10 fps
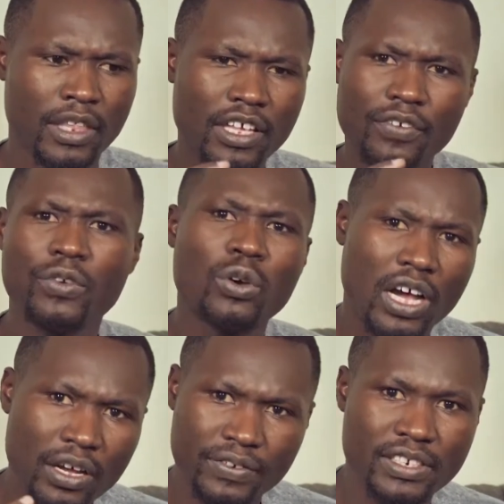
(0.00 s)
If you
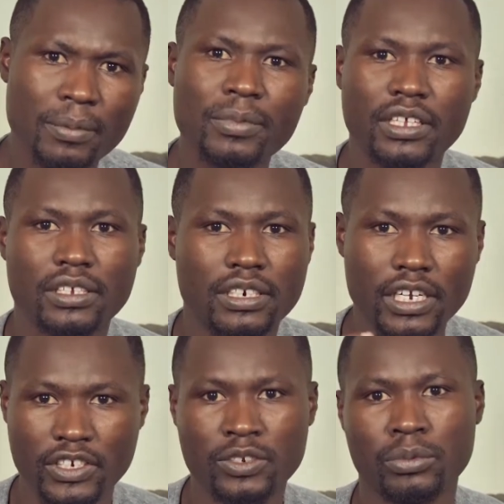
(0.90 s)
have something
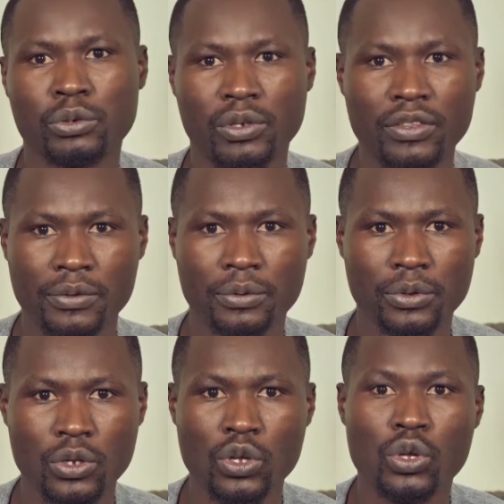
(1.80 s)
tangible with you,
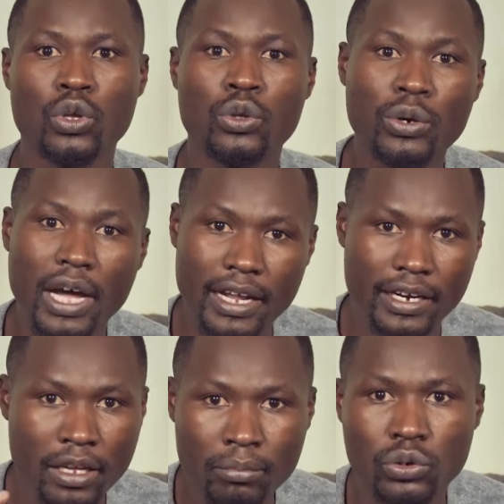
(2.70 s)
you
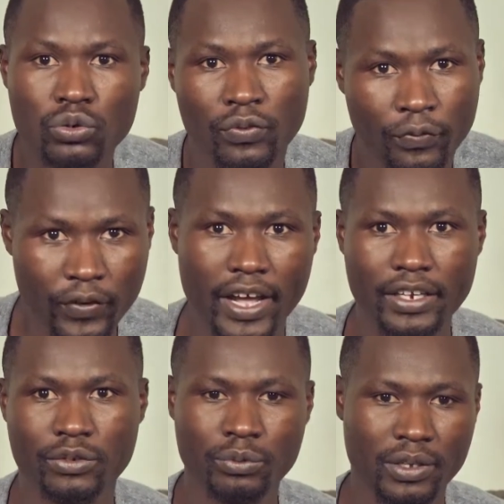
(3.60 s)
are able to
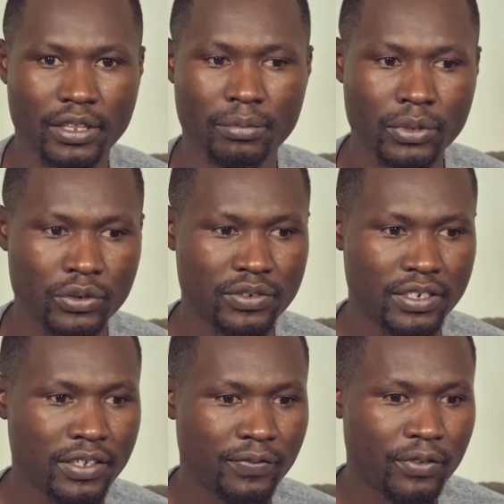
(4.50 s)
fight with. Because
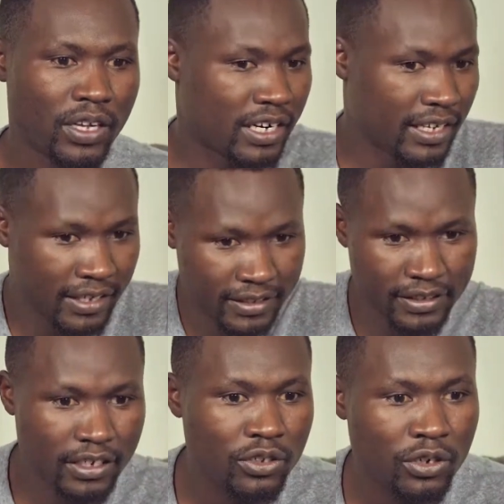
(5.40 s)
if you are a
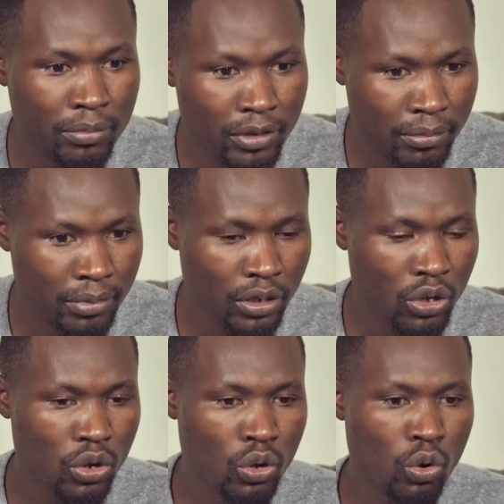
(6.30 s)
Christian, you remember
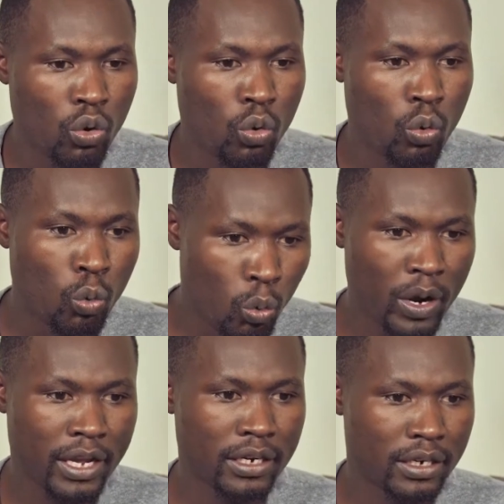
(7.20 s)

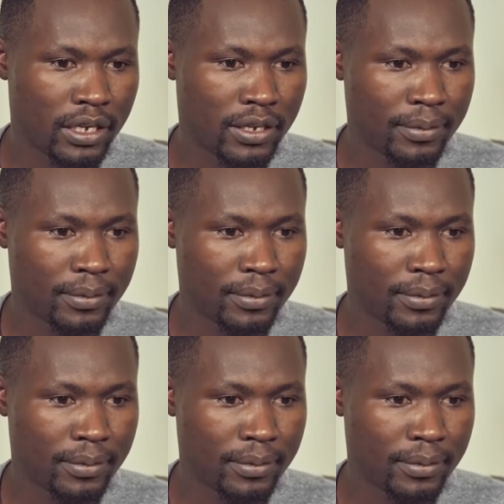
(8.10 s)
when